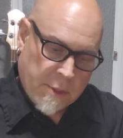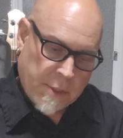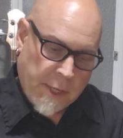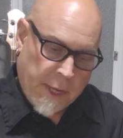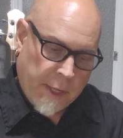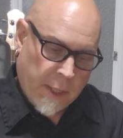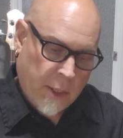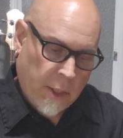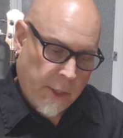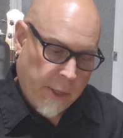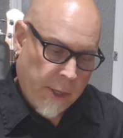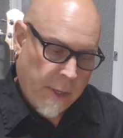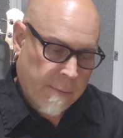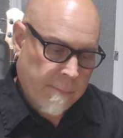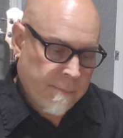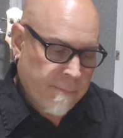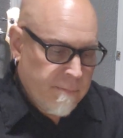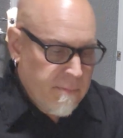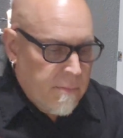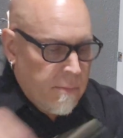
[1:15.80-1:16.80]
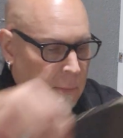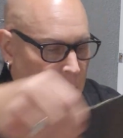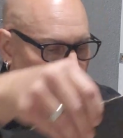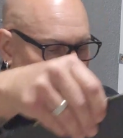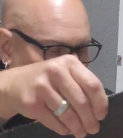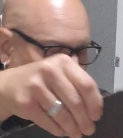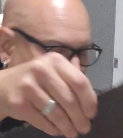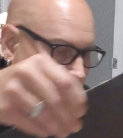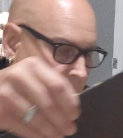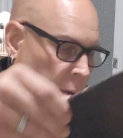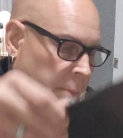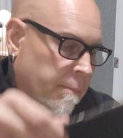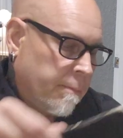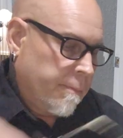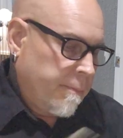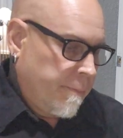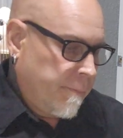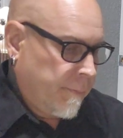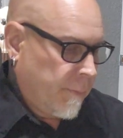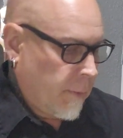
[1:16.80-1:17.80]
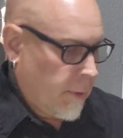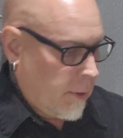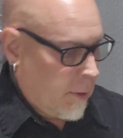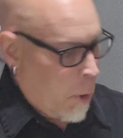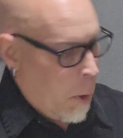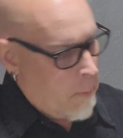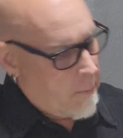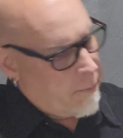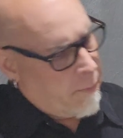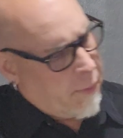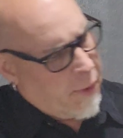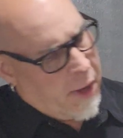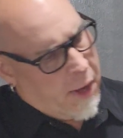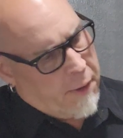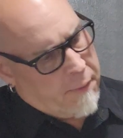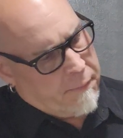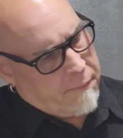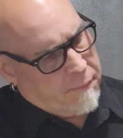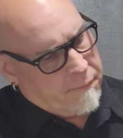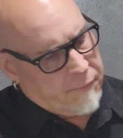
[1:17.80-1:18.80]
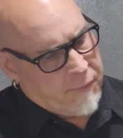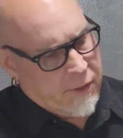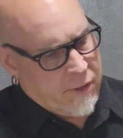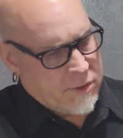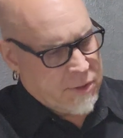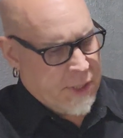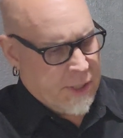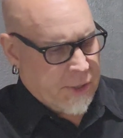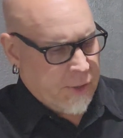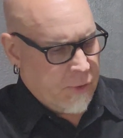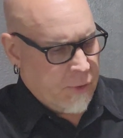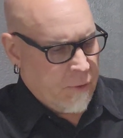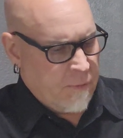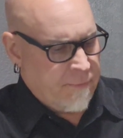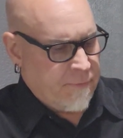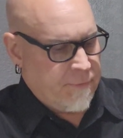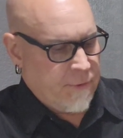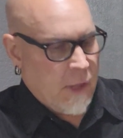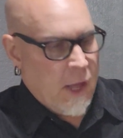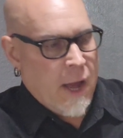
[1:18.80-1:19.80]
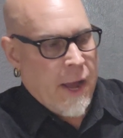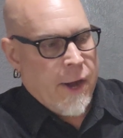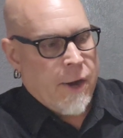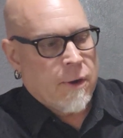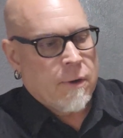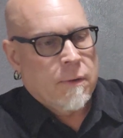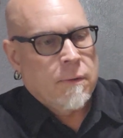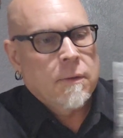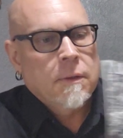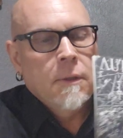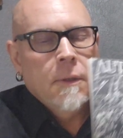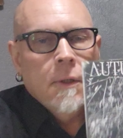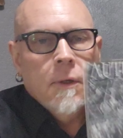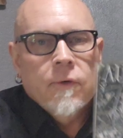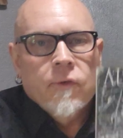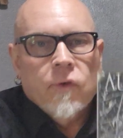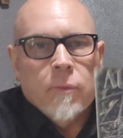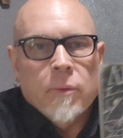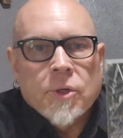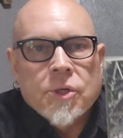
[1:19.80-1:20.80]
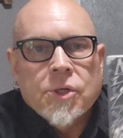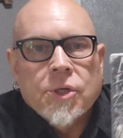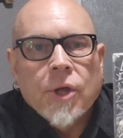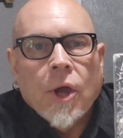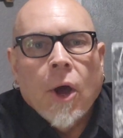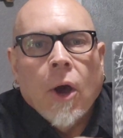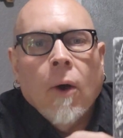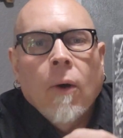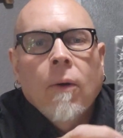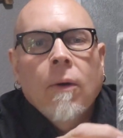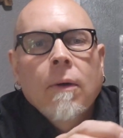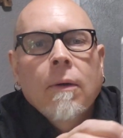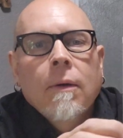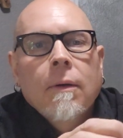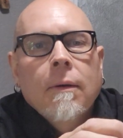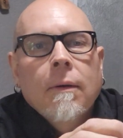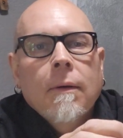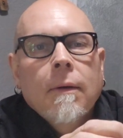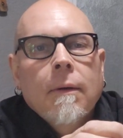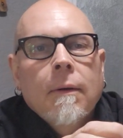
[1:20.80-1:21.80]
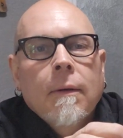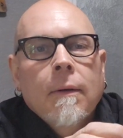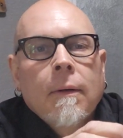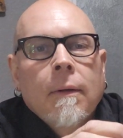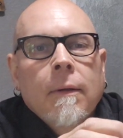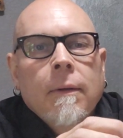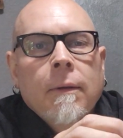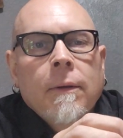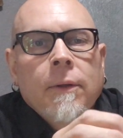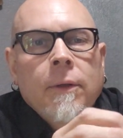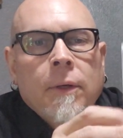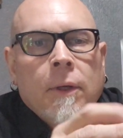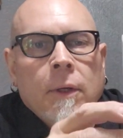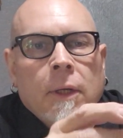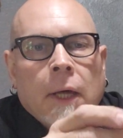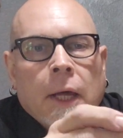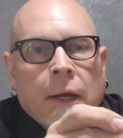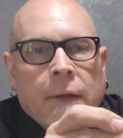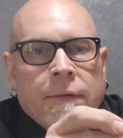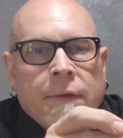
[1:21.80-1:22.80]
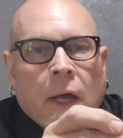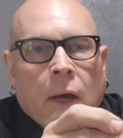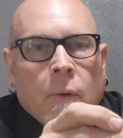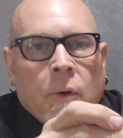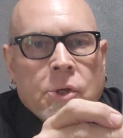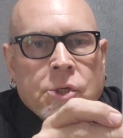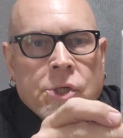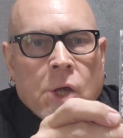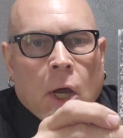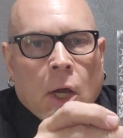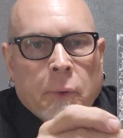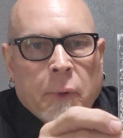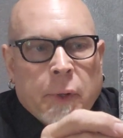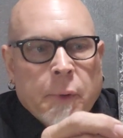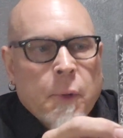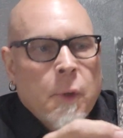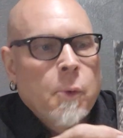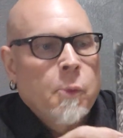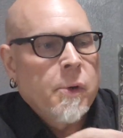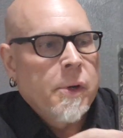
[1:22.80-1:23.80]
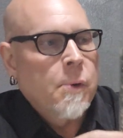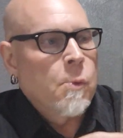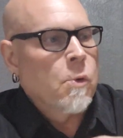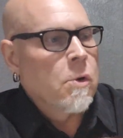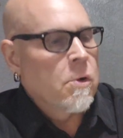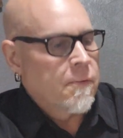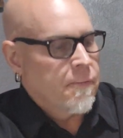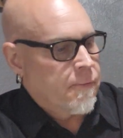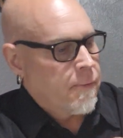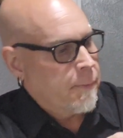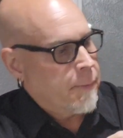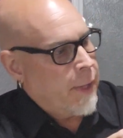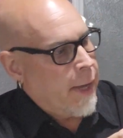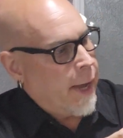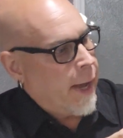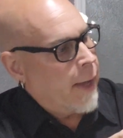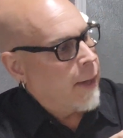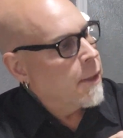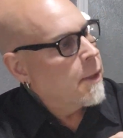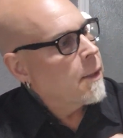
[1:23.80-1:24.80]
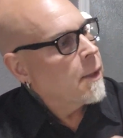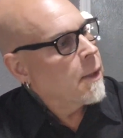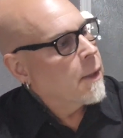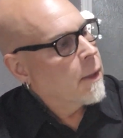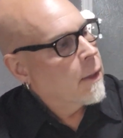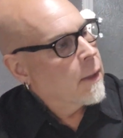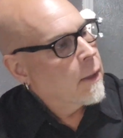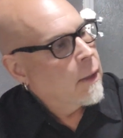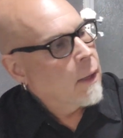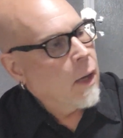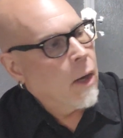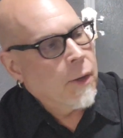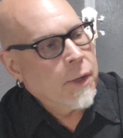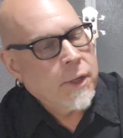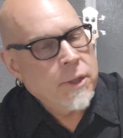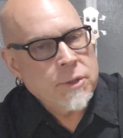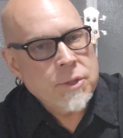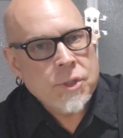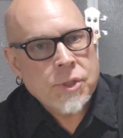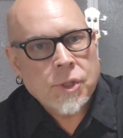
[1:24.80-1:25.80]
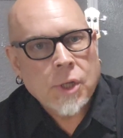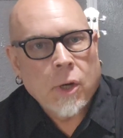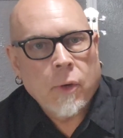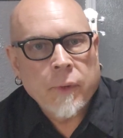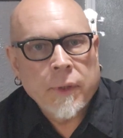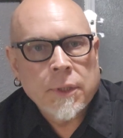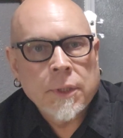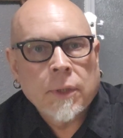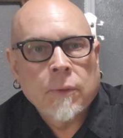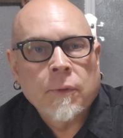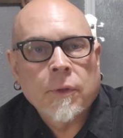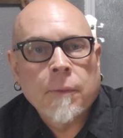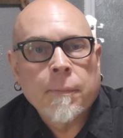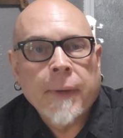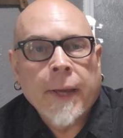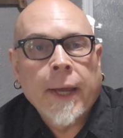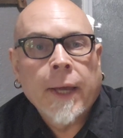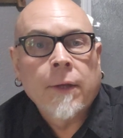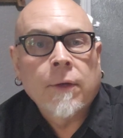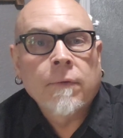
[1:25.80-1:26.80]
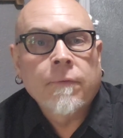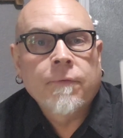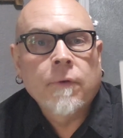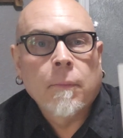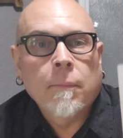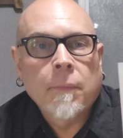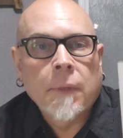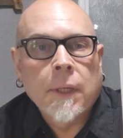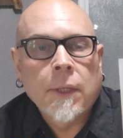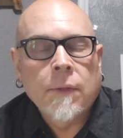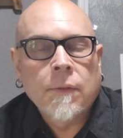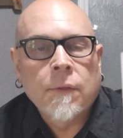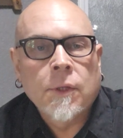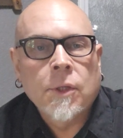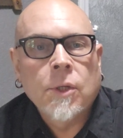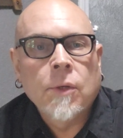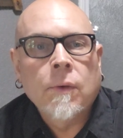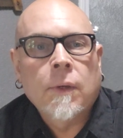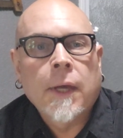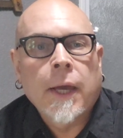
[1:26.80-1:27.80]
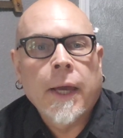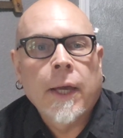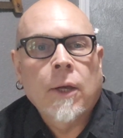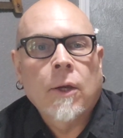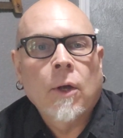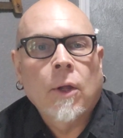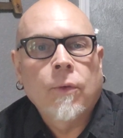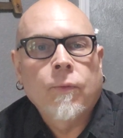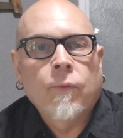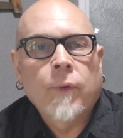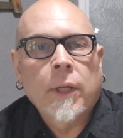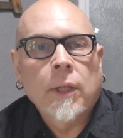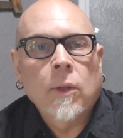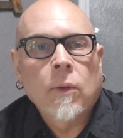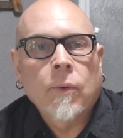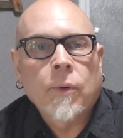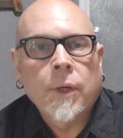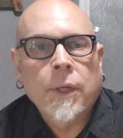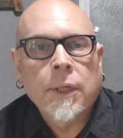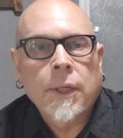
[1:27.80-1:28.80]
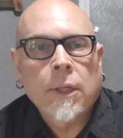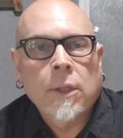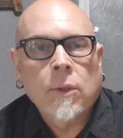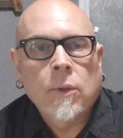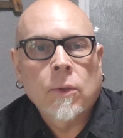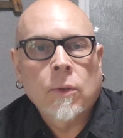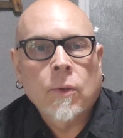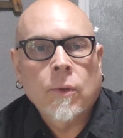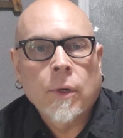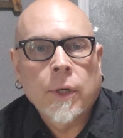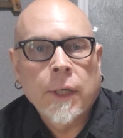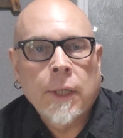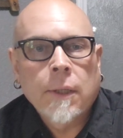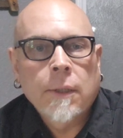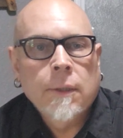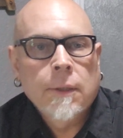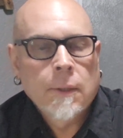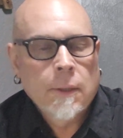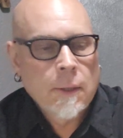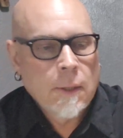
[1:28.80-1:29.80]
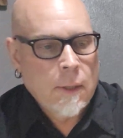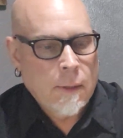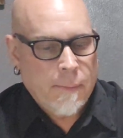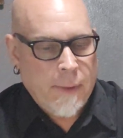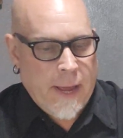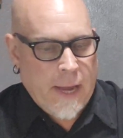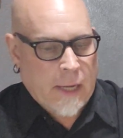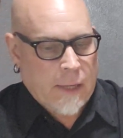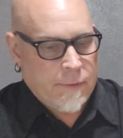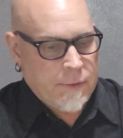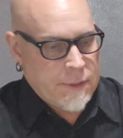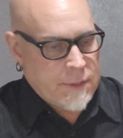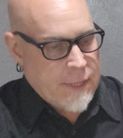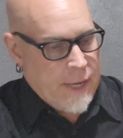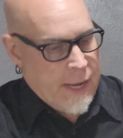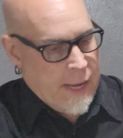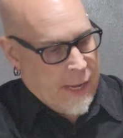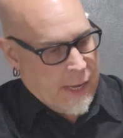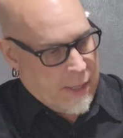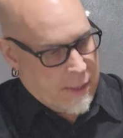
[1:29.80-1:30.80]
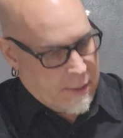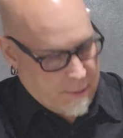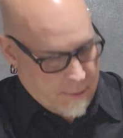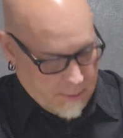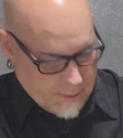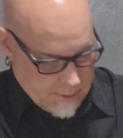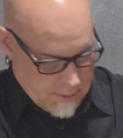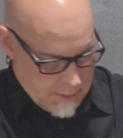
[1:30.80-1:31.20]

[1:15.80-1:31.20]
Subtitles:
Santa Clara. But here's like an old flyer from a show. You can kind of tell what genre we were from that. Oh, and here's a show we did with a band from the UK called Red Lorry, Yellow Lorry, back in the day.